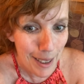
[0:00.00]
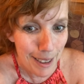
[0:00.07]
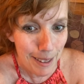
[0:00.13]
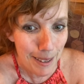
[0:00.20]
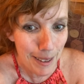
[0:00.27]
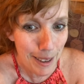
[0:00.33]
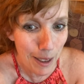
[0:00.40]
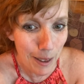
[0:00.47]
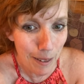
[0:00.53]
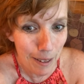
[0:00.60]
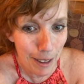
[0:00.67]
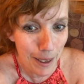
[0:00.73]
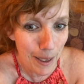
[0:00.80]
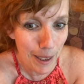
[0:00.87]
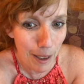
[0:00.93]
So,
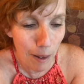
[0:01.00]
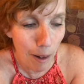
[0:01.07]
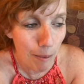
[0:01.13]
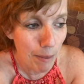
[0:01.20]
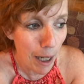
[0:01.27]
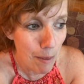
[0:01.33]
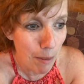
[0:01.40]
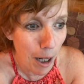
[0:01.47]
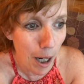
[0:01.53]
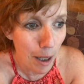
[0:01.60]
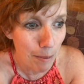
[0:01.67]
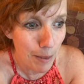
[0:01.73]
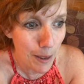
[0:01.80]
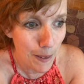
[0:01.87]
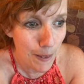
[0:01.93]
you know, my
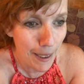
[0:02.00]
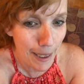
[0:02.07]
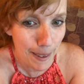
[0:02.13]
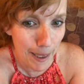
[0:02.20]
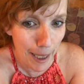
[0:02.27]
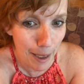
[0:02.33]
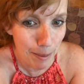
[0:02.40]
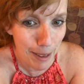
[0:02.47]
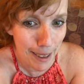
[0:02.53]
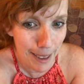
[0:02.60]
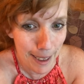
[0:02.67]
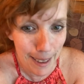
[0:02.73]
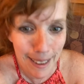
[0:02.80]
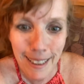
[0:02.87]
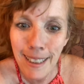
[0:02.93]
mom was nicknamed in
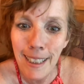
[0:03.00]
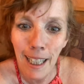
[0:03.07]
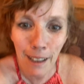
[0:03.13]
DC,